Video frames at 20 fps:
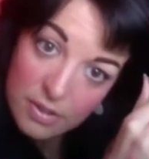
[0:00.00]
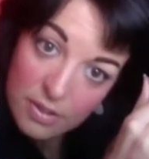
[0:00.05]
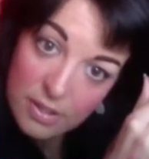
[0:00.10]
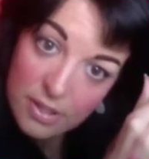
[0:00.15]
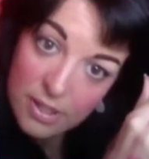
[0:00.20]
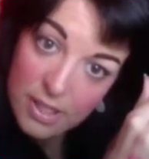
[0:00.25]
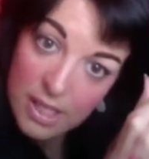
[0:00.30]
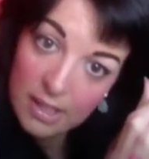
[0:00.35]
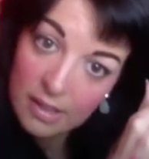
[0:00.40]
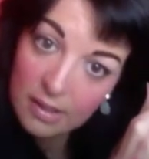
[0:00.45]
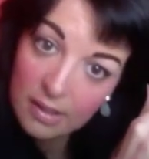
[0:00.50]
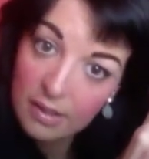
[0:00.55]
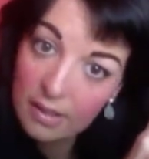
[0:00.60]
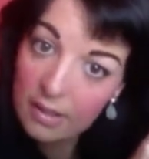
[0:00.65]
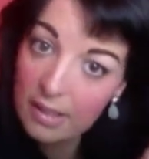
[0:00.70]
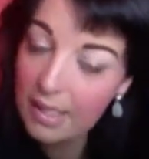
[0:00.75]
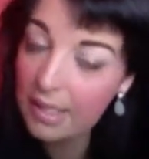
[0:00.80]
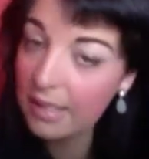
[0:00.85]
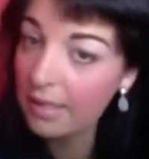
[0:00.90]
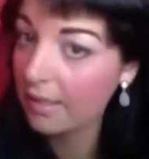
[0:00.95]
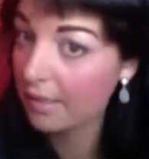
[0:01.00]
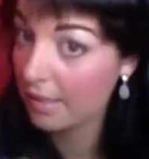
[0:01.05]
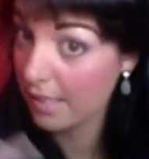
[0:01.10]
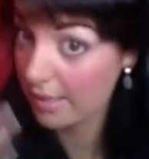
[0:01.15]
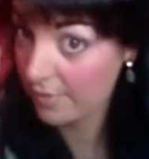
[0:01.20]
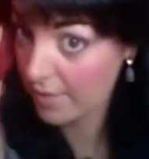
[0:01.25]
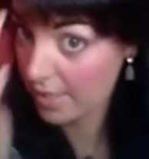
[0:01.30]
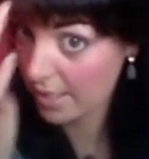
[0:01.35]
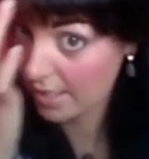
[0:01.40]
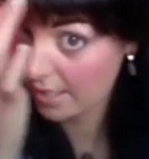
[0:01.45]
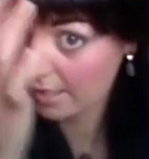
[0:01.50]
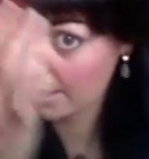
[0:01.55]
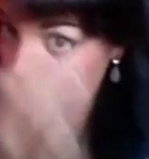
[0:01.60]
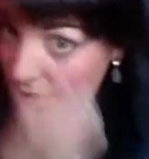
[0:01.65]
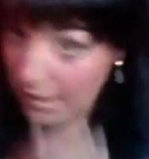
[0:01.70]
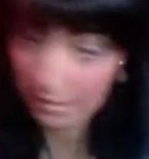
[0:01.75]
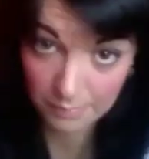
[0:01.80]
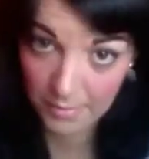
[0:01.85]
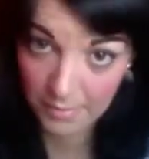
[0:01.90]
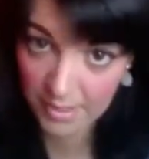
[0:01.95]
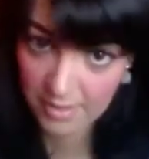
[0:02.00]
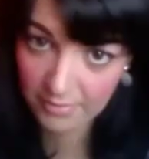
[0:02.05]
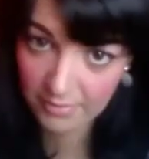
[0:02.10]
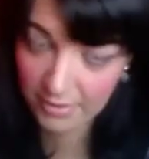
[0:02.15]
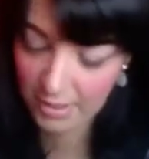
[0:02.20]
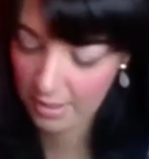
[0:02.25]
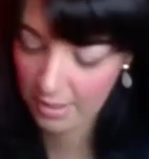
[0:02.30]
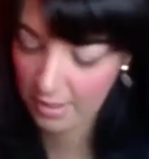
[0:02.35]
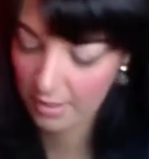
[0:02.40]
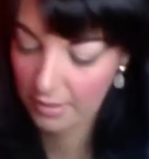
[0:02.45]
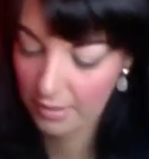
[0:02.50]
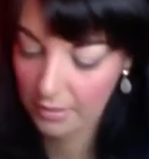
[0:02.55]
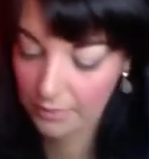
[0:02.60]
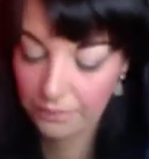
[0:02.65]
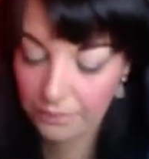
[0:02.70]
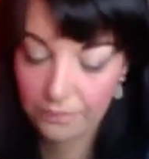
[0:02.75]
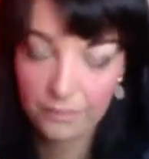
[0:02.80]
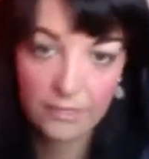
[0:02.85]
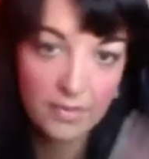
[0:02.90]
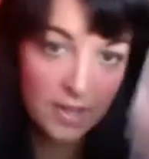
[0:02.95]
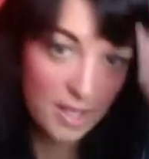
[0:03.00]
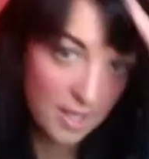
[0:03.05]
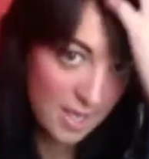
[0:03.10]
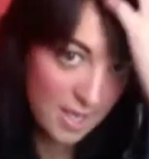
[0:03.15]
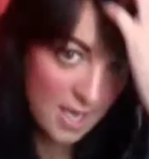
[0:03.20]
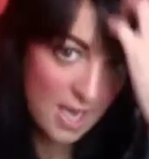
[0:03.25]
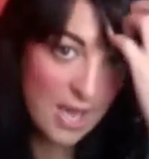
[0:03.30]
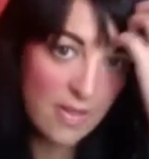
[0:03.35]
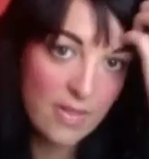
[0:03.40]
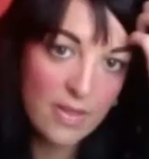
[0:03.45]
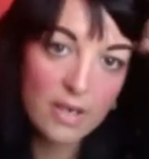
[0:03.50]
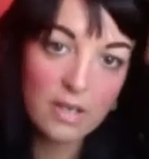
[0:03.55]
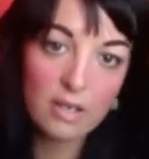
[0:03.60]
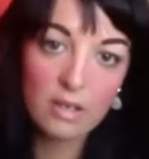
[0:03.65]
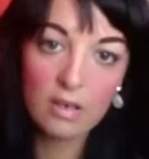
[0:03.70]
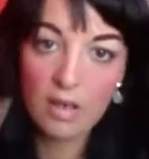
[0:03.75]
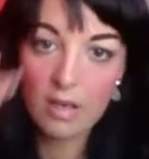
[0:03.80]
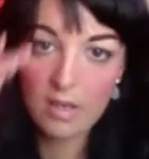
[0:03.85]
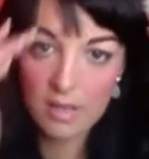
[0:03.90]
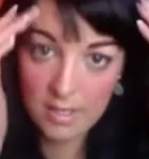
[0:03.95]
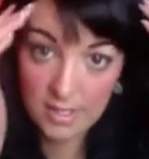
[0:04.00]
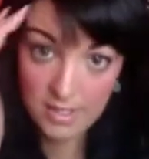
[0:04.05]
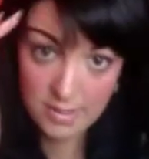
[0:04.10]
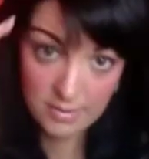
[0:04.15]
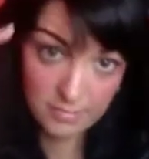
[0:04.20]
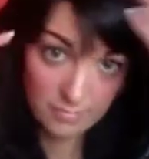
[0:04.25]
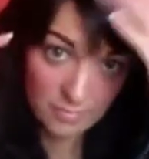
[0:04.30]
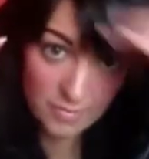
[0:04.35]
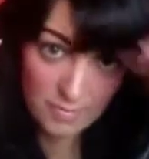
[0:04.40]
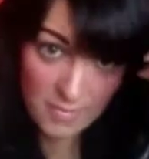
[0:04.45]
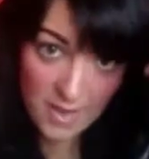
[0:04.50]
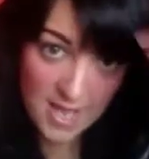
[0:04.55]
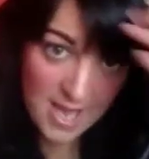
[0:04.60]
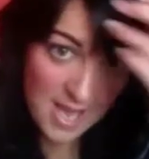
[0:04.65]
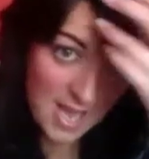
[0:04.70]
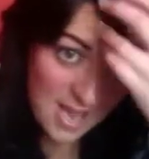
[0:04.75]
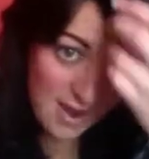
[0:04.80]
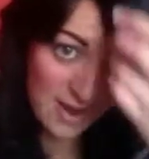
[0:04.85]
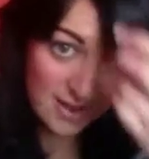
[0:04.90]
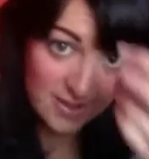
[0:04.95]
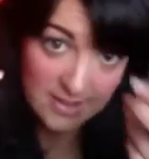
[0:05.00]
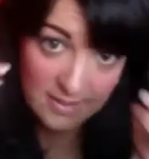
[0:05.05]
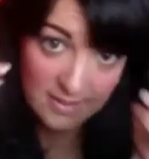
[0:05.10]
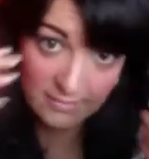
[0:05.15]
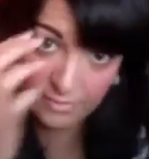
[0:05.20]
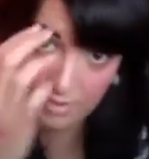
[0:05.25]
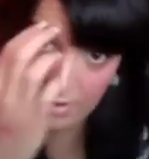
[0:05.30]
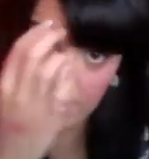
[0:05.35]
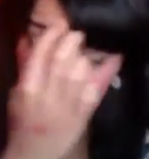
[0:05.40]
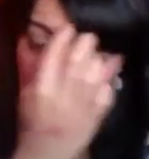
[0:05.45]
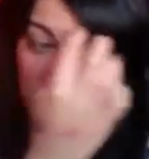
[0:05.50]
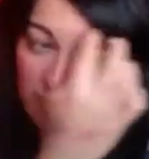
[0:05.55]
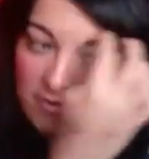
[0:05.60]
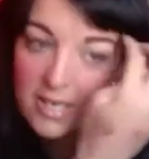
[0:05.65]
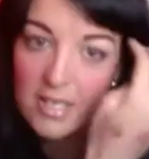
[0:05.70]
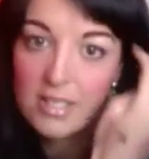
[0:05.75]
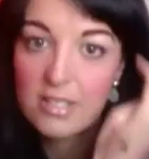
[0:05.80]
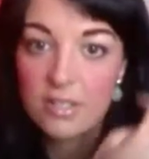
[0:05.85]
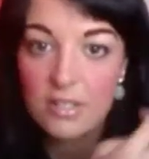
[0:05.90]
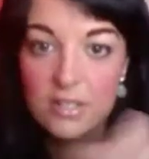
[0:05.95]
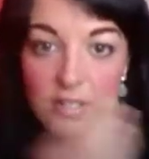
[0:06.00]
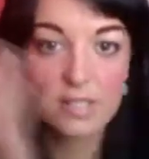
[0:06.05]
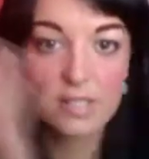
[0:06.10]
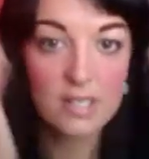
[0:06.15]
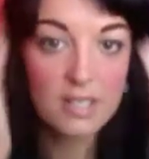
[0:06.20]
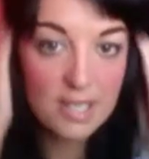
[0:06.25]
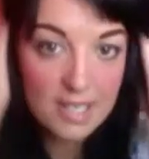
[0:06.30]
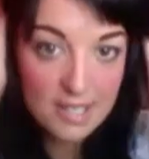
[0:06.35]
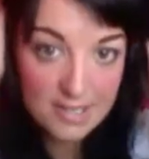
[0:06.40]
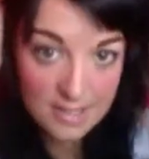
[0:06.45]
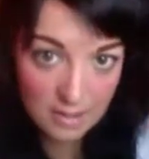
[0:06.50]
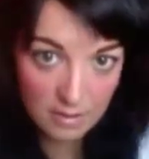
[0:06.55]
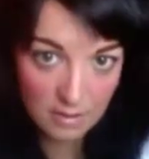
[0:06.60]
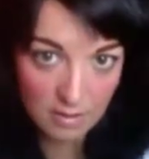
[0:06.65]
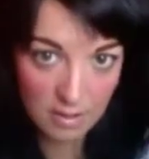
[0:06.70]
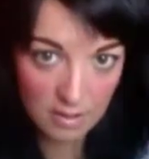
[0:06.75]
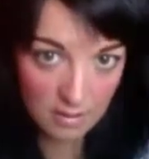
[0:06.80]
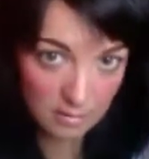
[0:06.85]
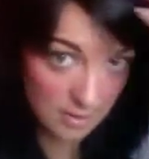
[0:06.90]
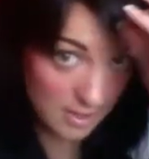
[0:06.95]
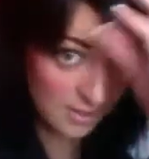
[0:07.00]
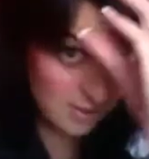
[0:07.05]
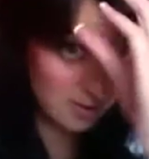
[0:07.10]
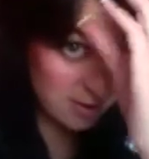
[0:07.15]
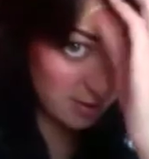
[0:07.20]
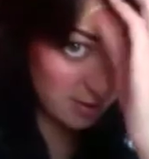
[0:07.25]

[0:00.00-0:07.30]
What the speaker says: gently give it a little bit of a curl. And then a lot, with my hair, as I've got a fringe and it isn't long like